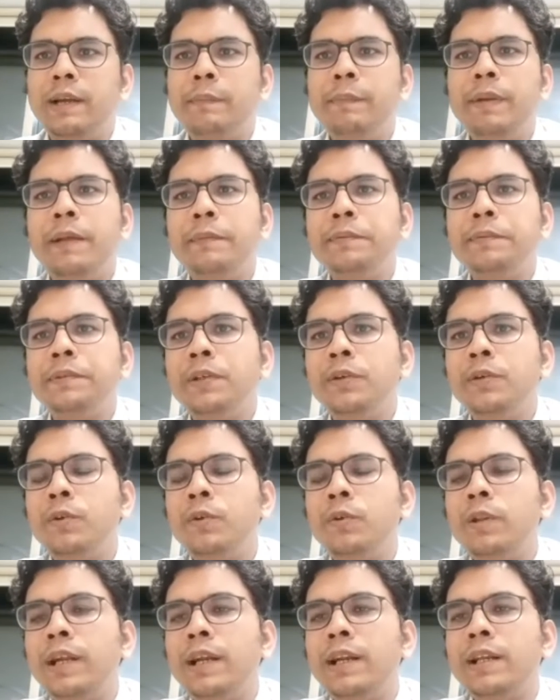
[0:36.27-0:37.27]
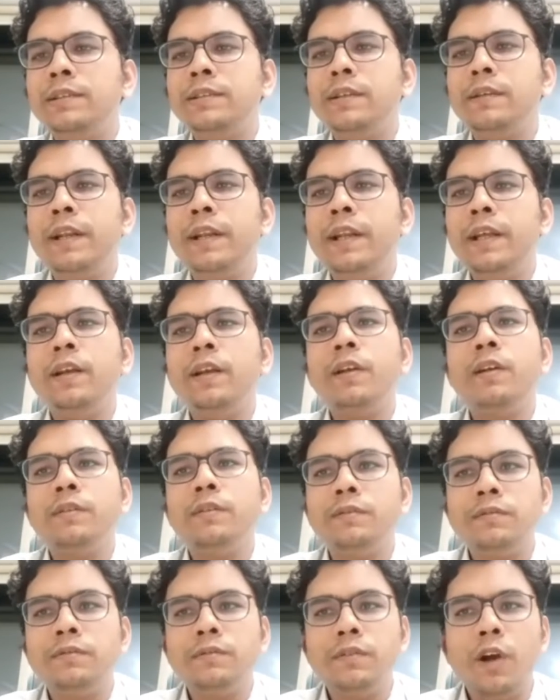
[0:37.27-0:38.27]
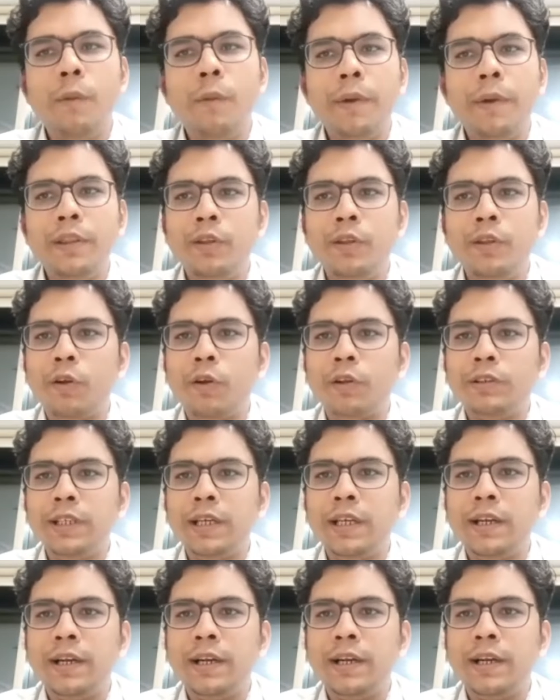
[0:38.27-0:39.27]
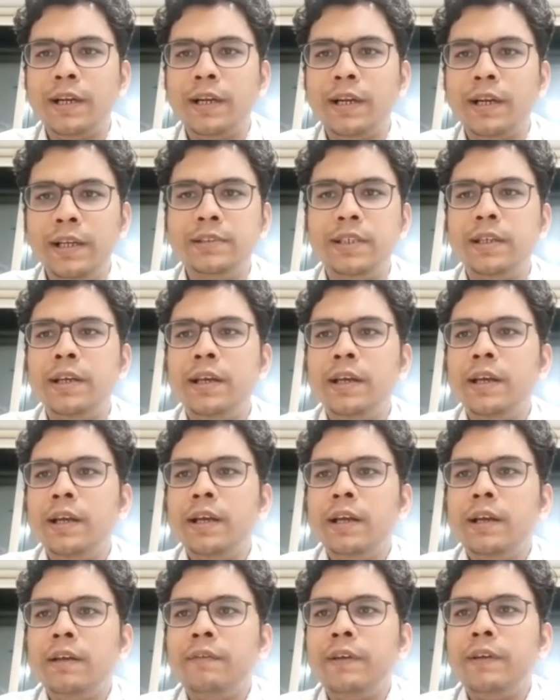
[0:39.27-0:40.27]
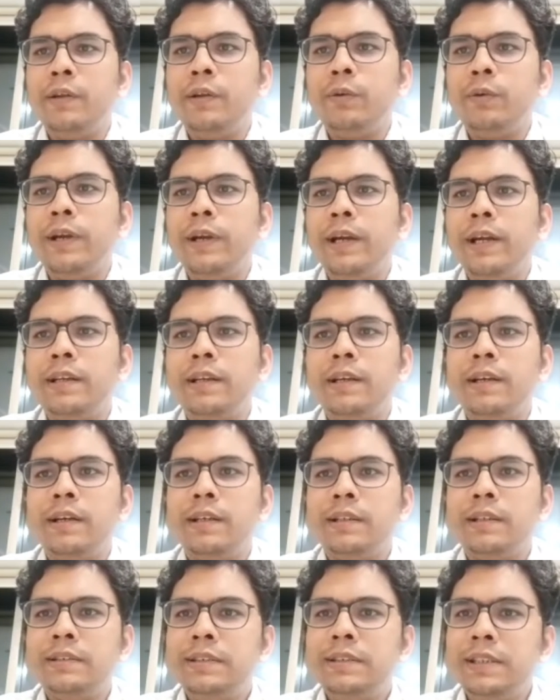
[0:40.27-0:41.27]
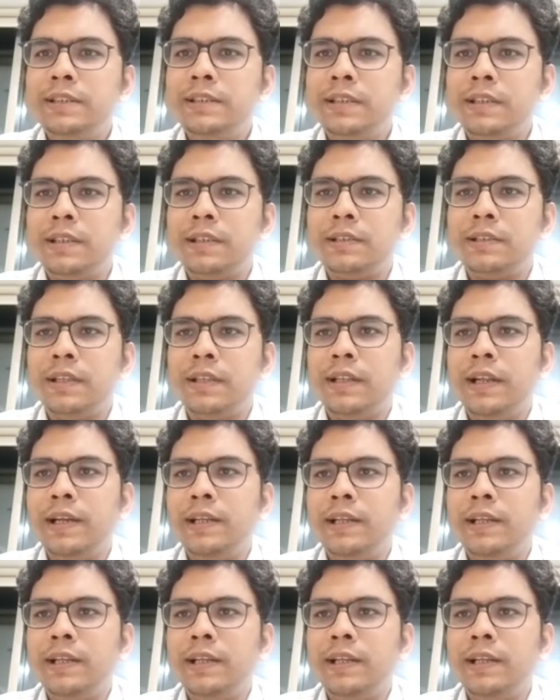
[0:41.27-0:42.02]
Epilepsy, you know, that is a very common neurological condition where you get seizures.